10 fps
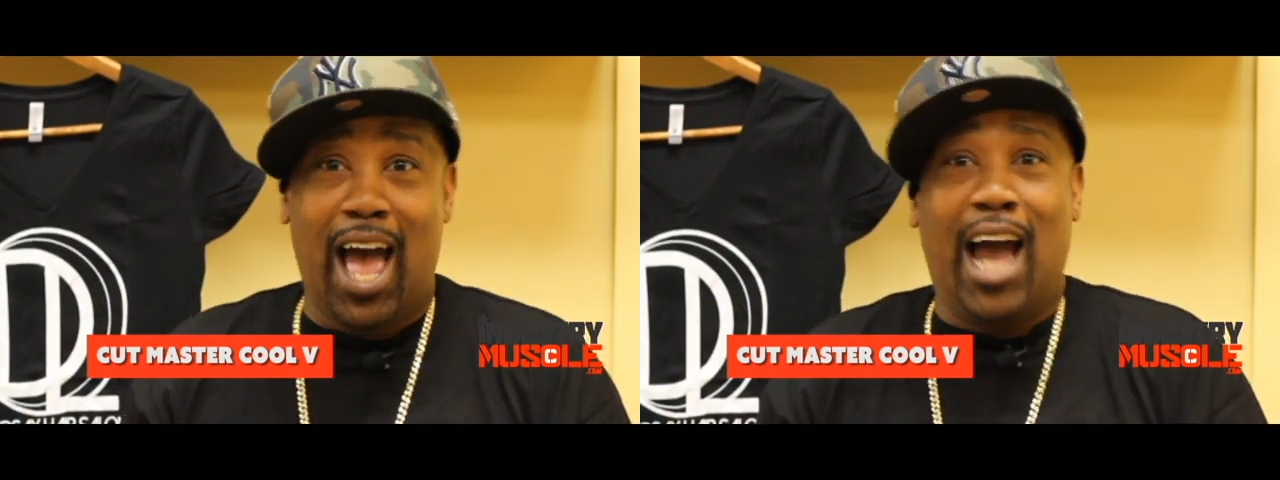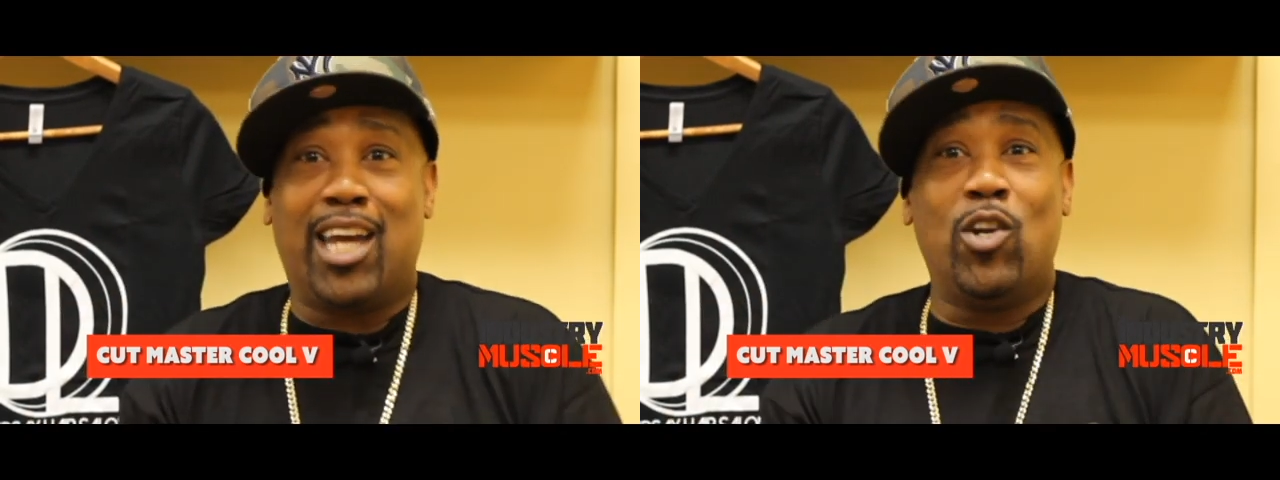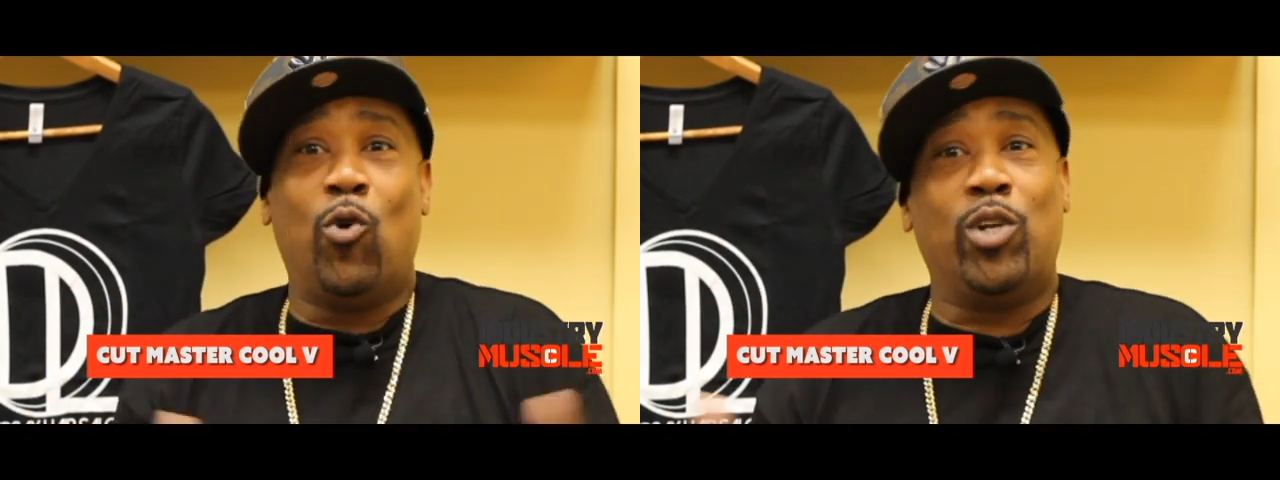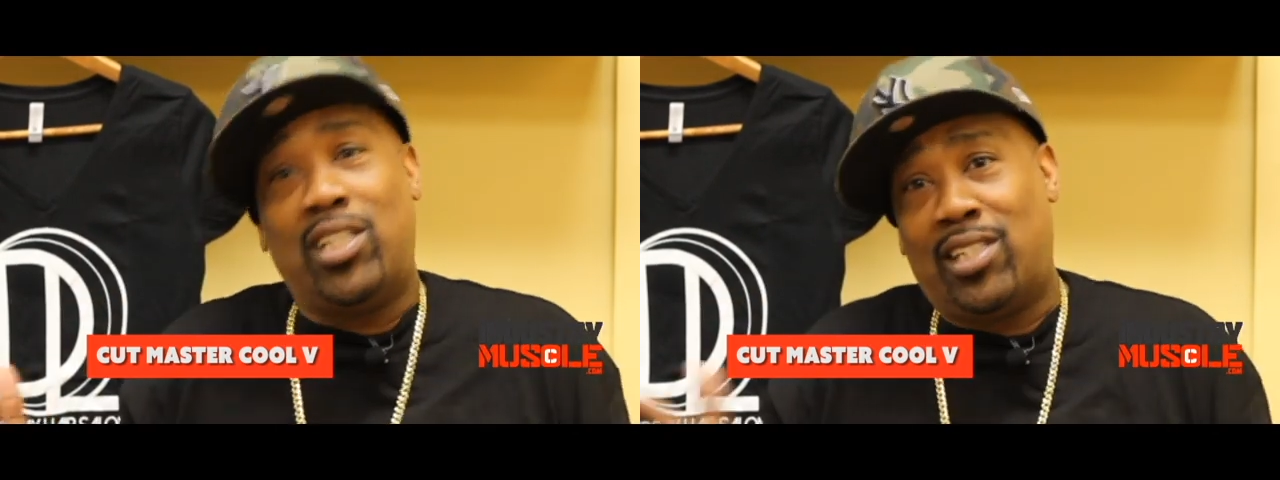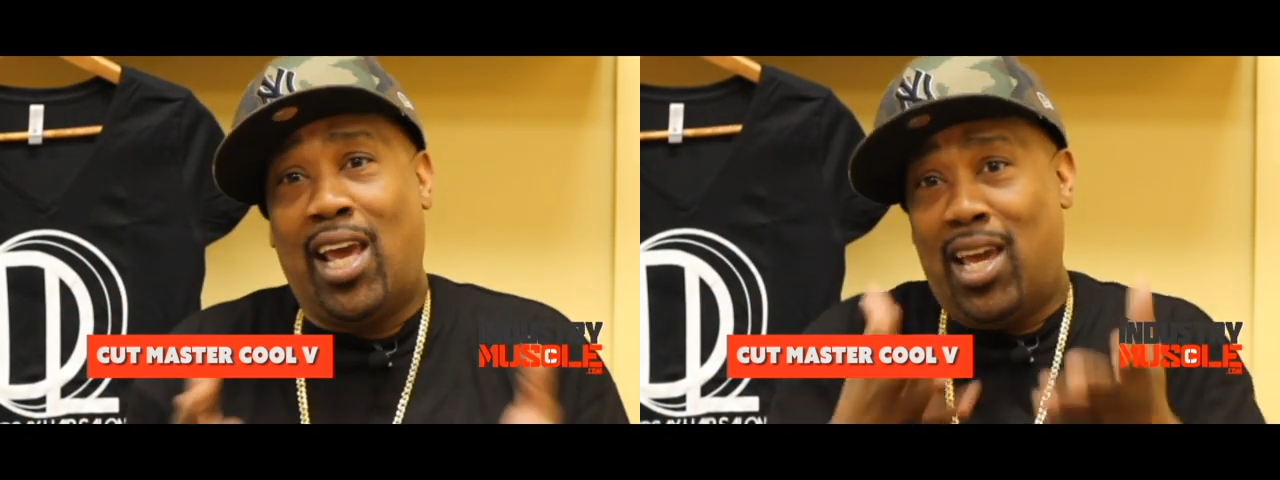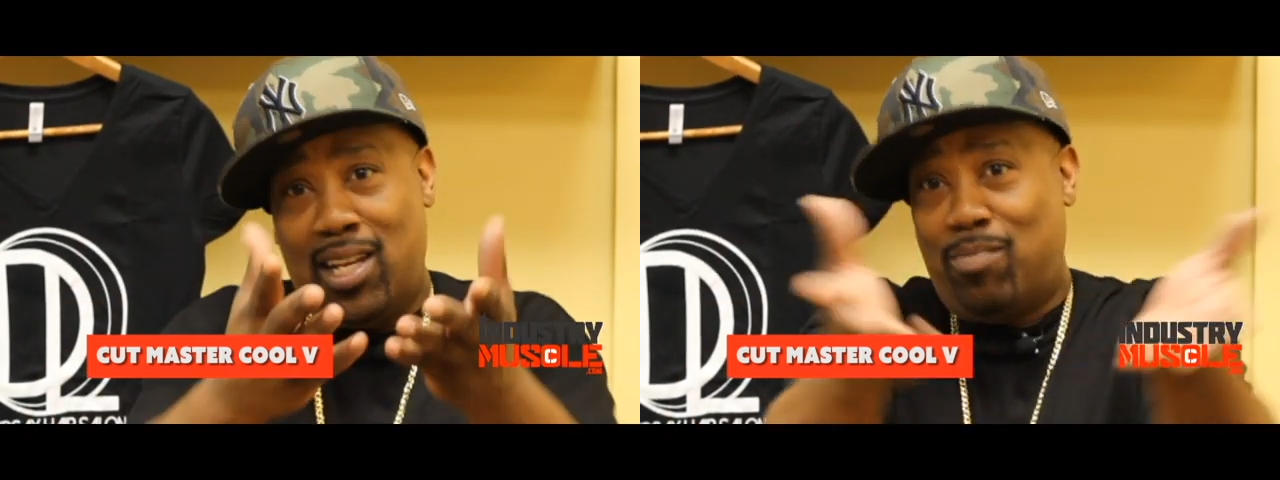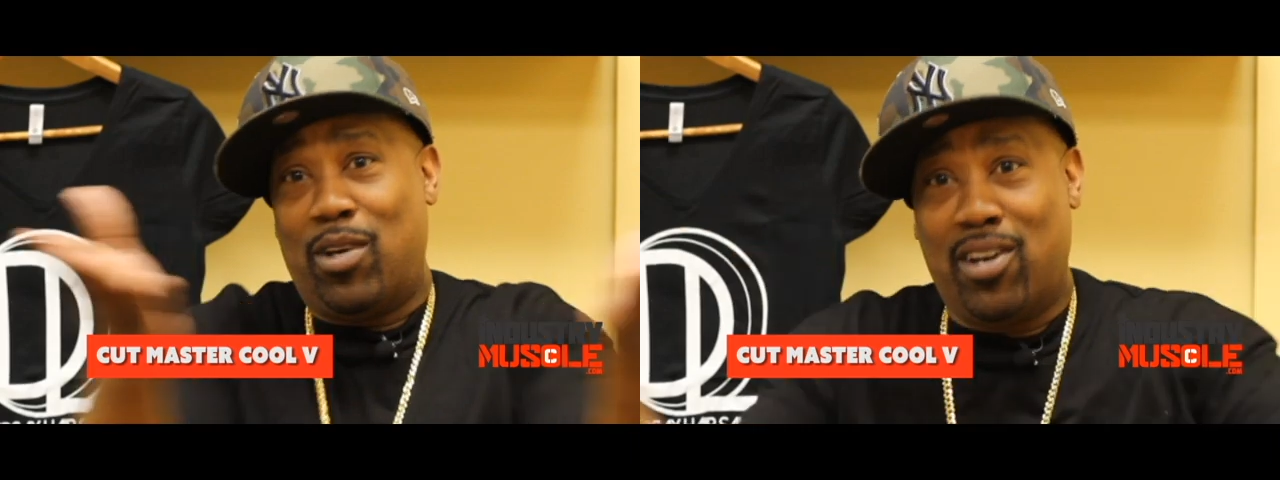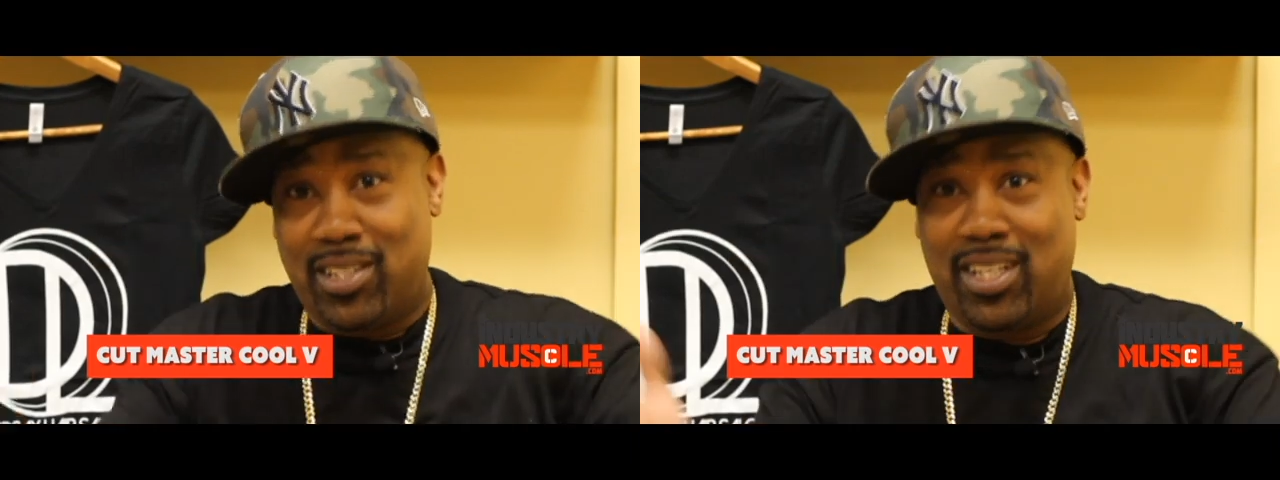can only say it
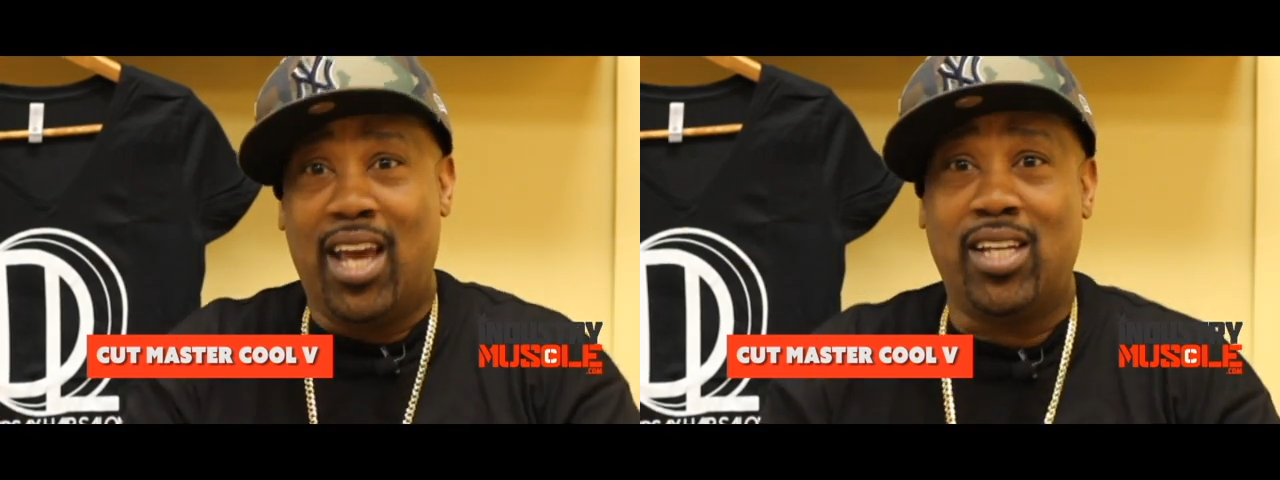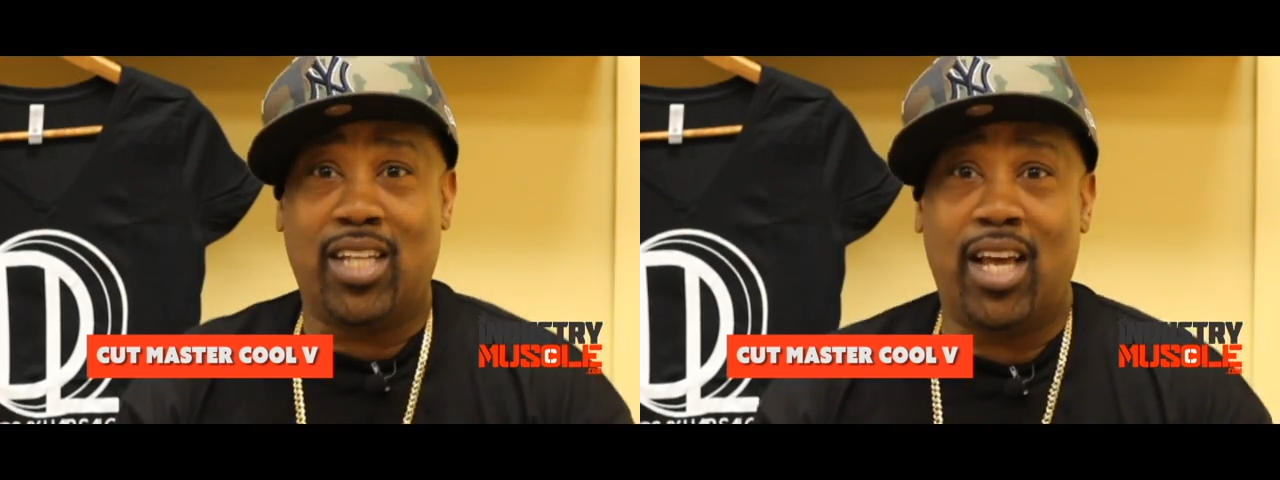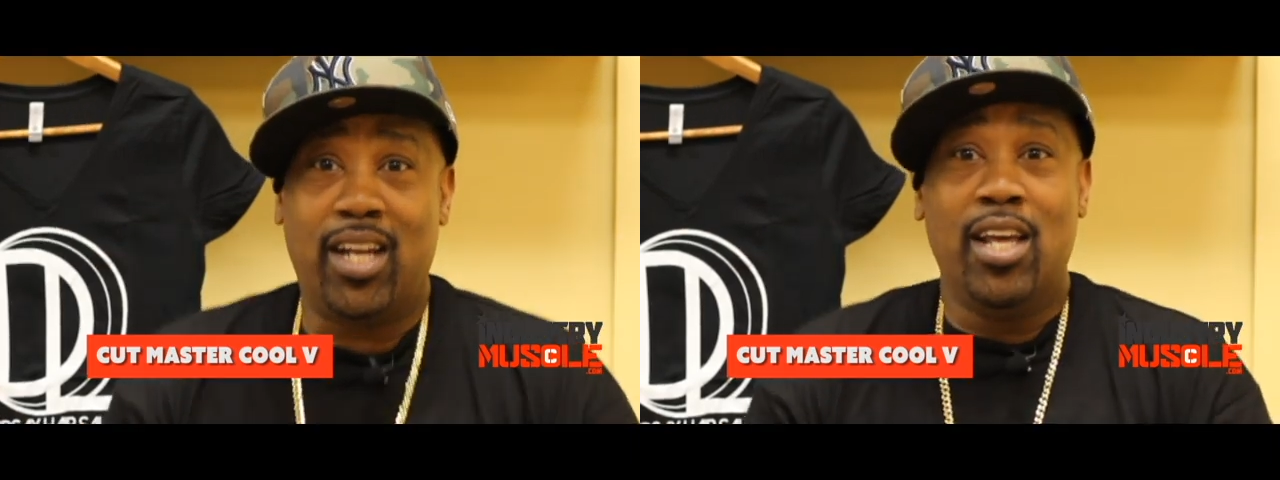because Kane said it.